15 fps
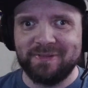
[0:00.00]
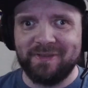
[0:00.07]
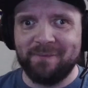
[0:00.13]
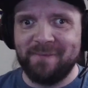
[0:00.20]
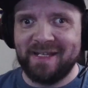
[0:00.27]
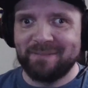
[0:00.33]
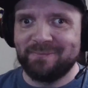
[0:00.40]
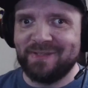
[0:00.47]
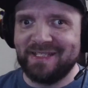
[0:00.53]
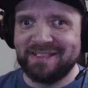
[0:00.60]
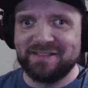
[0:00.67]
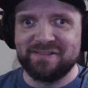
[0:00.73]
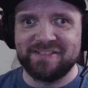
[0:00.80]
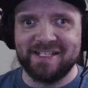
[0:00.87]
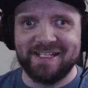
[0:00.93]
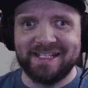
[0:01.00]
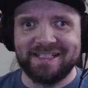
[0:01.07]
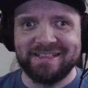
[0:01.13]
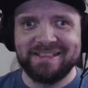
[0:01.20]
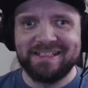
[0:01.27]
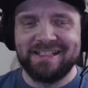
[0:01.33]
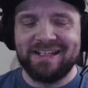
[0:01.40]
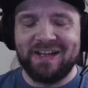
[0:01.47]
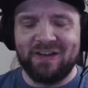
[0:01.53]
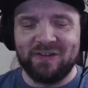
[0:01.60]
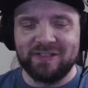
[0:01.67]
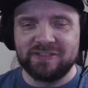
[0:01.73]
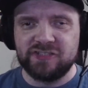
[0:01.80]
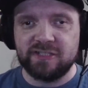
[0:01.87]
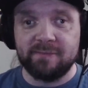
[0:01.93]
main plate design
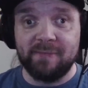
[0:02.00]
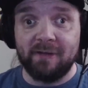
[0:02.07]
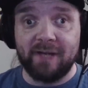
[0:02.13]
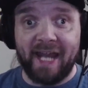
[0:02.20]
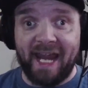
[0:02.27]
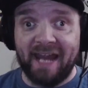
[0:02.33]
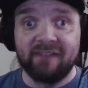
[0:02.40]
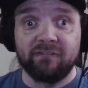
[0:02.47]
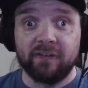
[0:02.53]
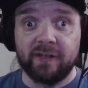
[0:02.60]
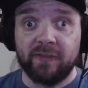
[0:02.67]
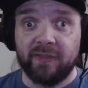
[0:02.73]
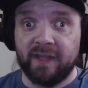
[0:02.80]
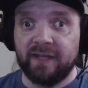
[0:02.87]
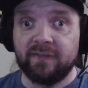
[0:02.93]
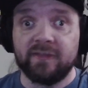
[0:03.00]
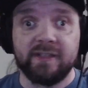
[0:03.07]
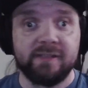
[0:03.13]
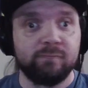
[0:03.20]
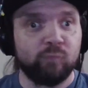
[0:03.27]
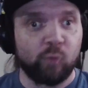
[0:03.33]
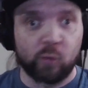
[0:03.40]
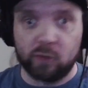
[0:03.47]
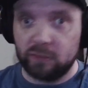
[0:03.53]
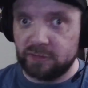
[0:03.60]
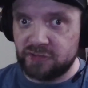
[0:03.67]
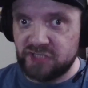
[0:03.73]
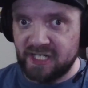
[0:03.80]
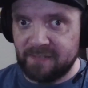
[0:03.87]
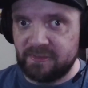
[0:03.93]
on just about everything. The World
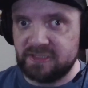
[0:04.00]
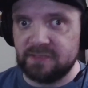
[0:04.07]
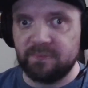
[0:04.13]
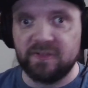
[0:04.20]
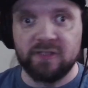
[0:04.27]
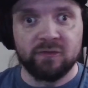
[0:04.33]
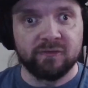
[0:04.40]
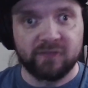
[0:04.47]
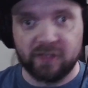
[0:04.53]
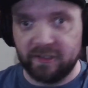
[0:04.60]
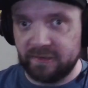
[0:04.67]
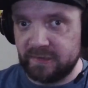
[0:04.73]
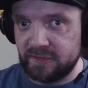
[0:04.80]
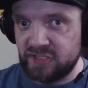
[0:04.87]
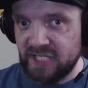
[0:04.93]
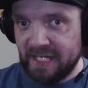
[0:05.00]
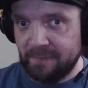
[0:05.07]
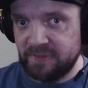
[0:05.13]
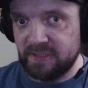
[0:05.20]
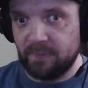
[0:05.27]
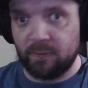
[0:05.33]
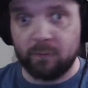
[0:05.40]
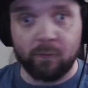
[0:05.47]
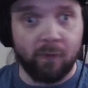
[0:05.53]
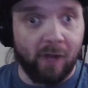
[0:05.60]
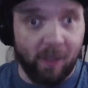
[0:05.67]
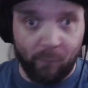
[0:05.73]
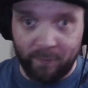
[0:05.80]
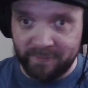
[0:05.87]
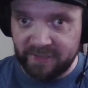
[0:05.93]
Championship, the Universal Championship, Raw
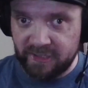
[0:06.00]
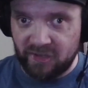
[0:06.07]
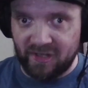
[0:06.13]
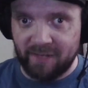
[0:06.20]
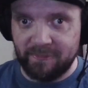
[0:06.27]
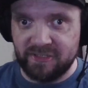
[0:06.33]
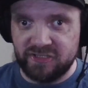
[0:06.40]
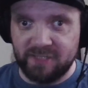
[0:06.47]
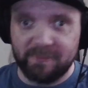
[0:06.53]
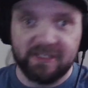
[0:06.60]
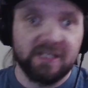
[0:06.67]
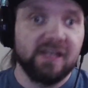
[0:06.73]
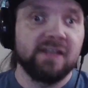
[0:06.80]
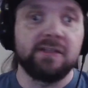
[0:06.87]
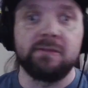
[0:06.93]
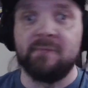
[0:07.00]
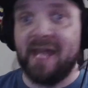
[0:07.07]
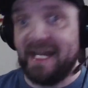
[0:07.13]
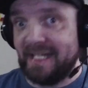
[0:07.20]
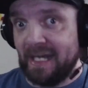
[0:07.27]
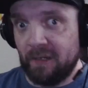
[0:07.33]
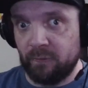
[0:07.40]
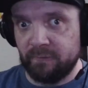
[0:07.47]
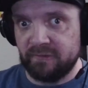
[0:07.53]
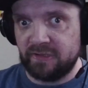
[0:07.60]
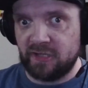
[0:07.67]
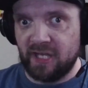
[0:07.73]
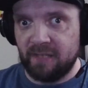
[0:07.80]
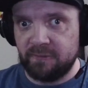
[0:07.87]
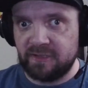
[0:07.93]
Women's Championship, SmackDown Women's
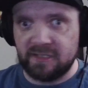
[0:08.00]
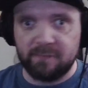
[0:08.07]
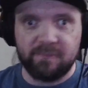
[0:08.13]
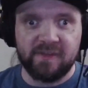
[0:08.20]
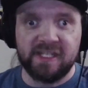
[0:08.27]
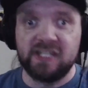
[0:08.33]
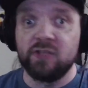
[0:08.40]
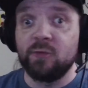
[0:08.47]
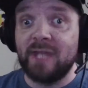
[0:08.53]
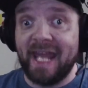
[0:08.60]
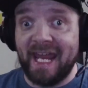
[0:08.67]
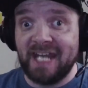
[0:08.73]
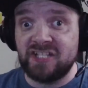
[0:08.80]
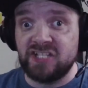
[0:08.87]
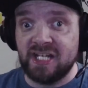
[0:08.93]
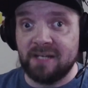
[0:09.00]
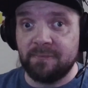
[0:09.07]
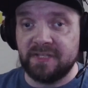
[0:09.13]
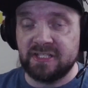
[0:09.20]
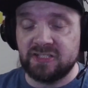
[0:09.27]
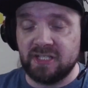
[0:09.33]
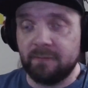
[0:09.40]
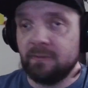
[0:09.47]
Championship, the UK Championship.